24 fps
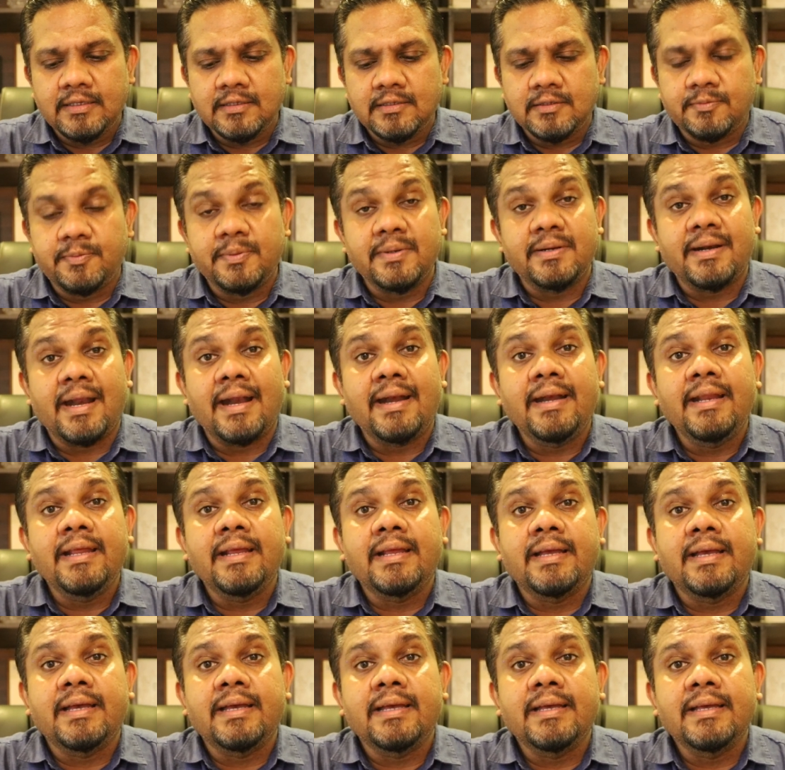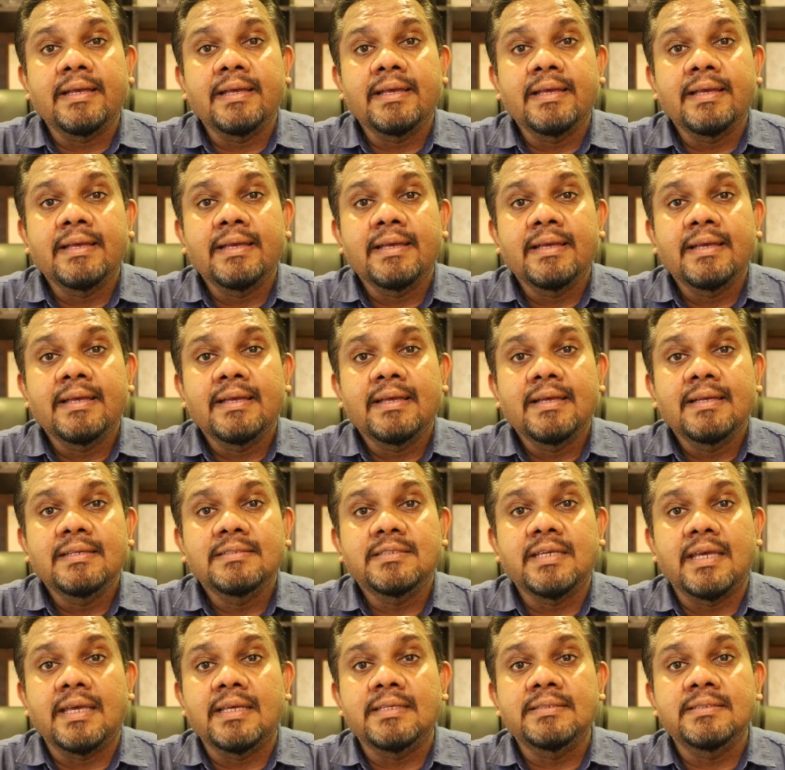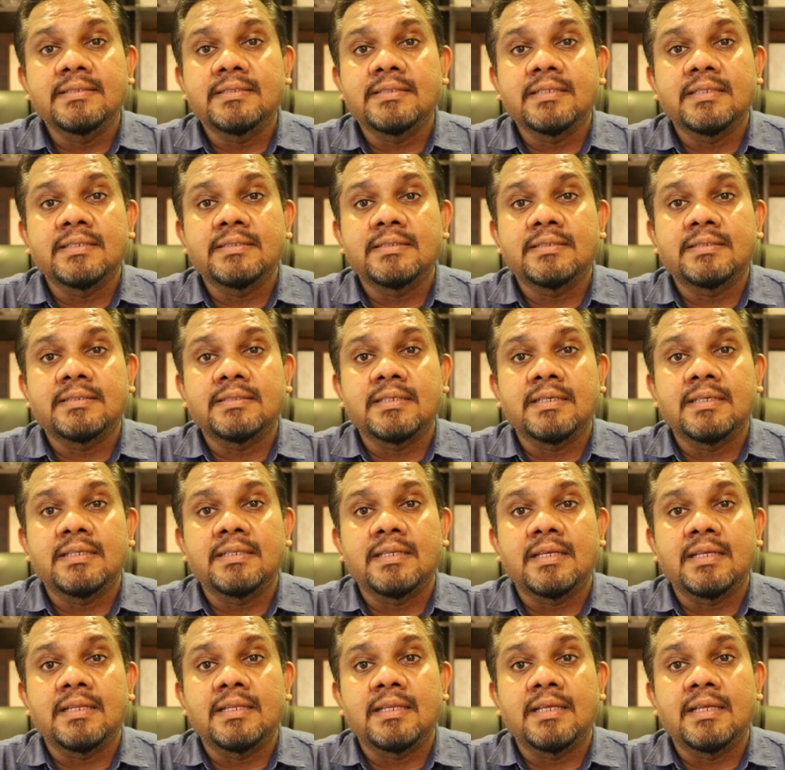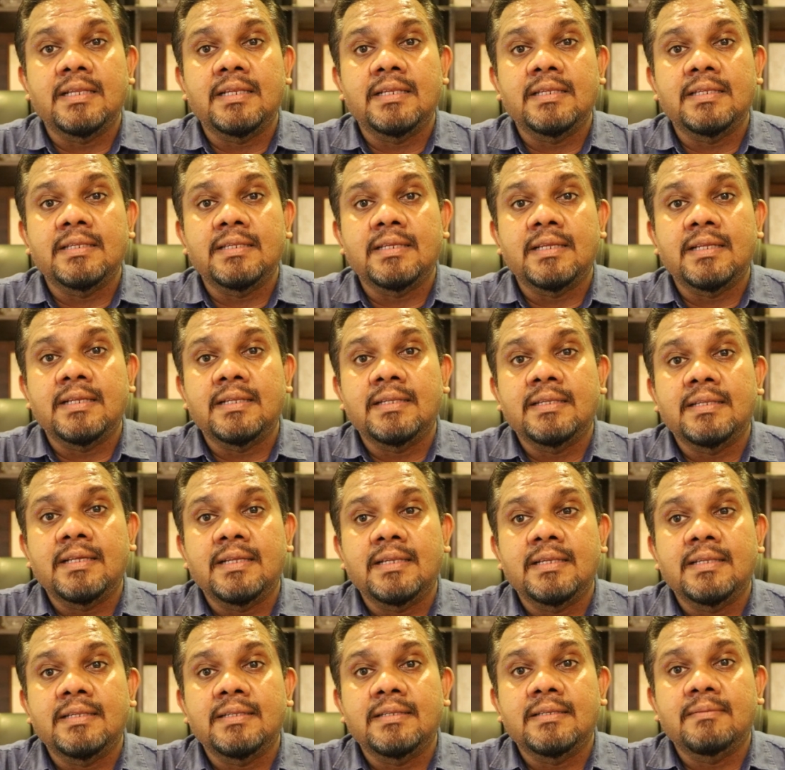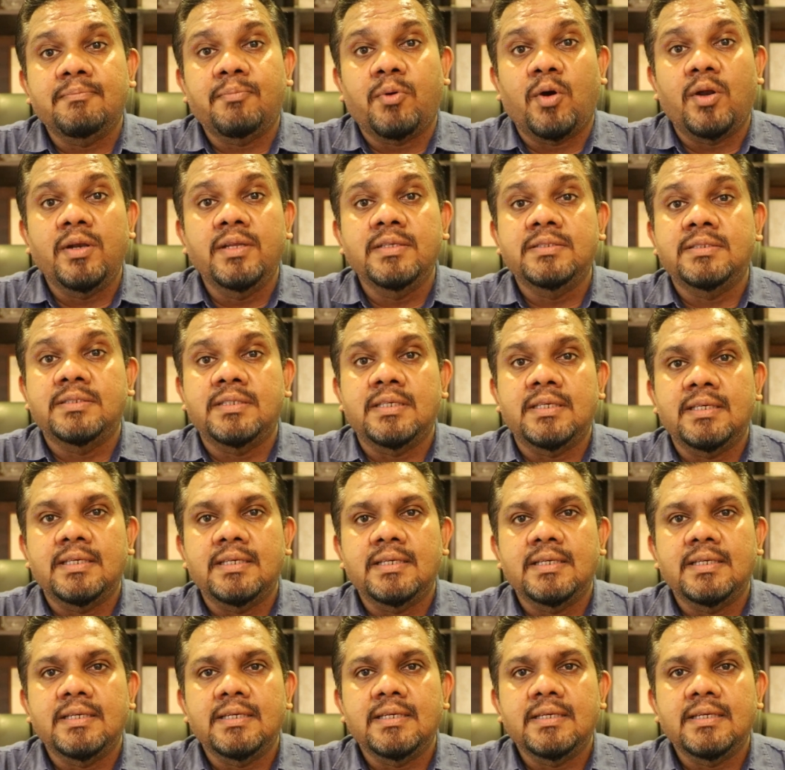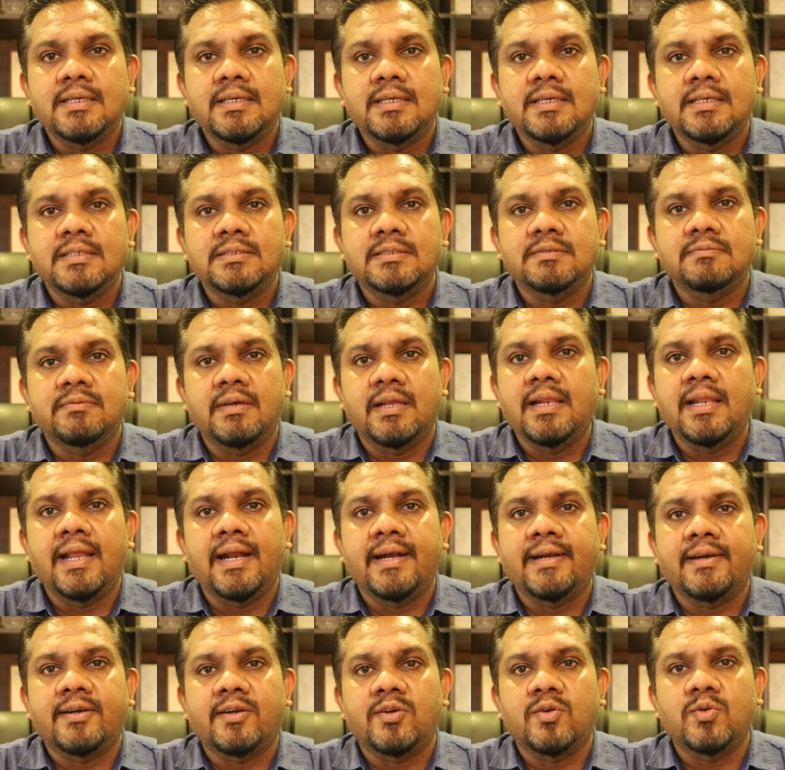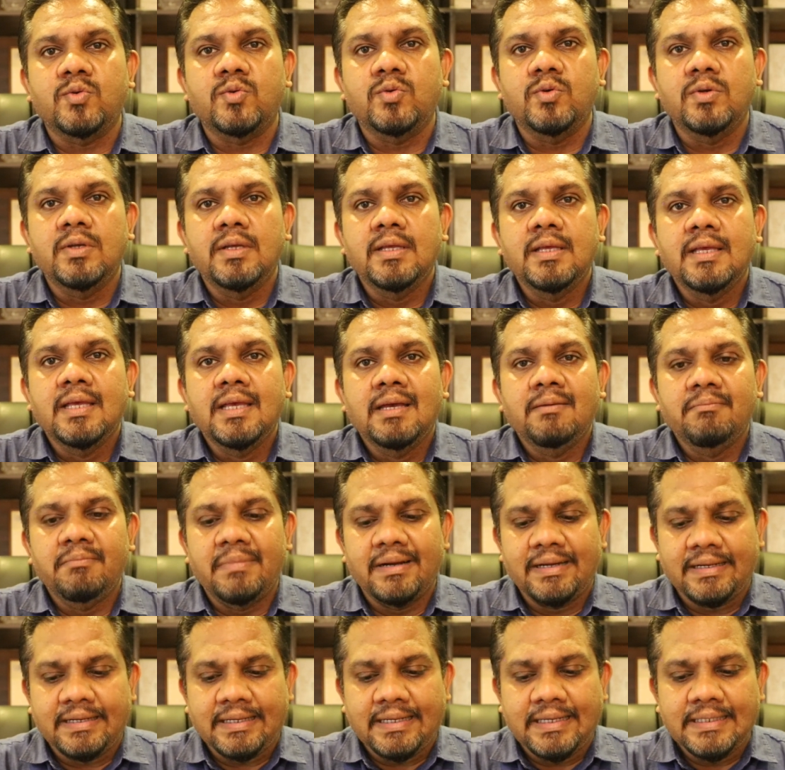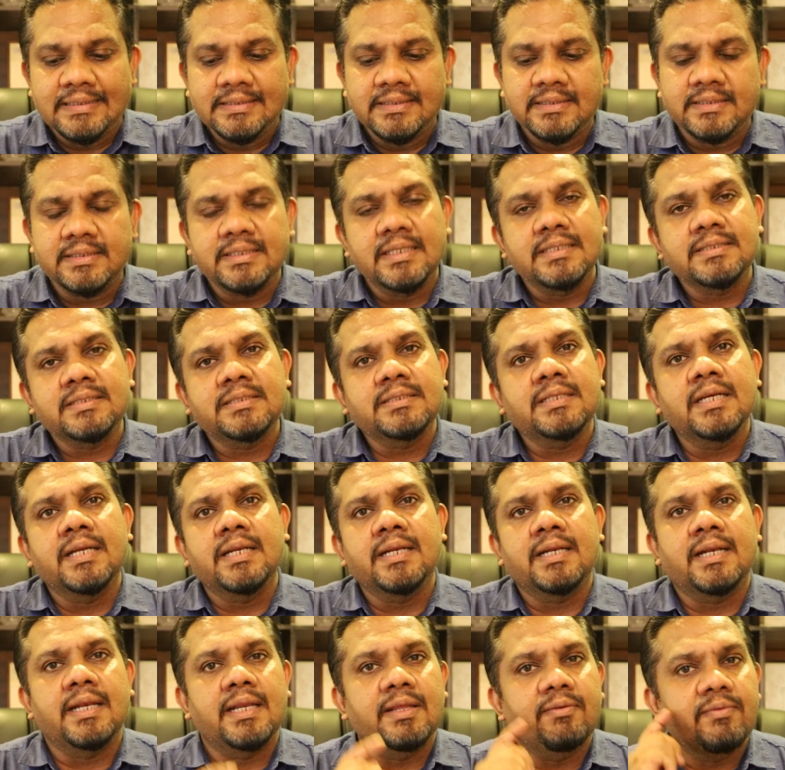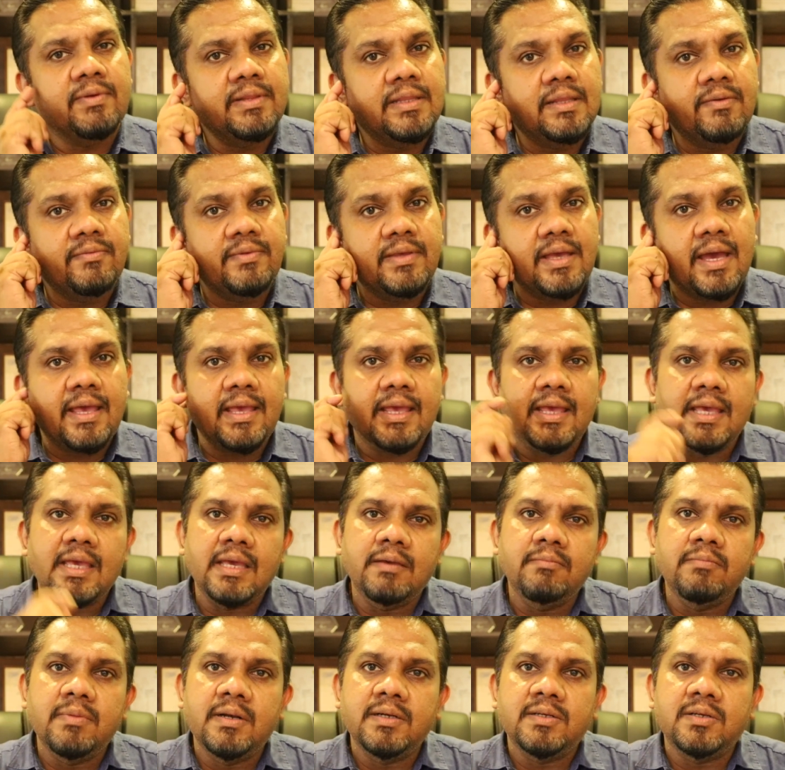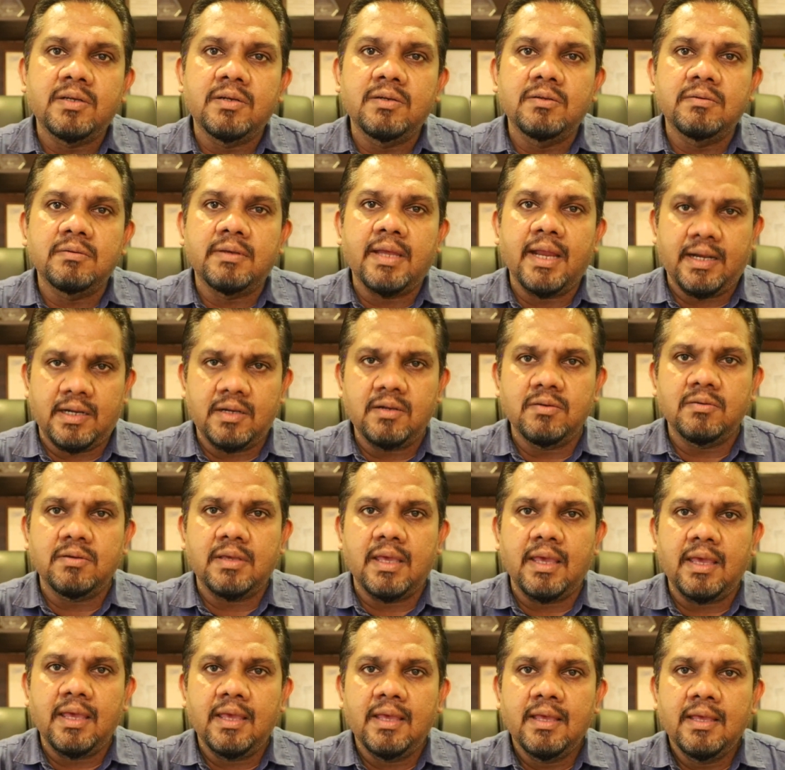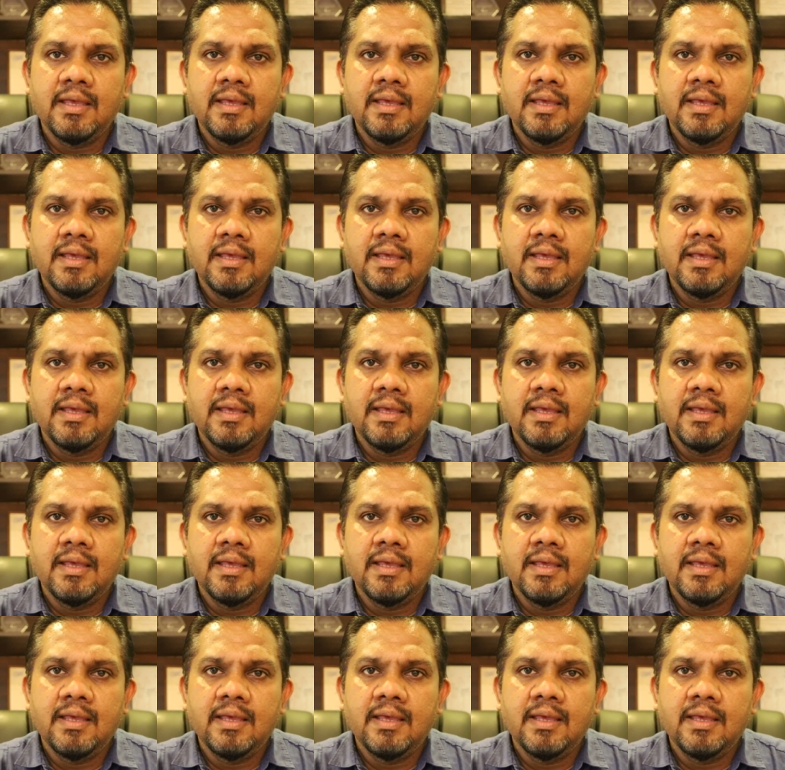sporadic changes in policy is well and true. But consistently, whether we are able to look at, okay,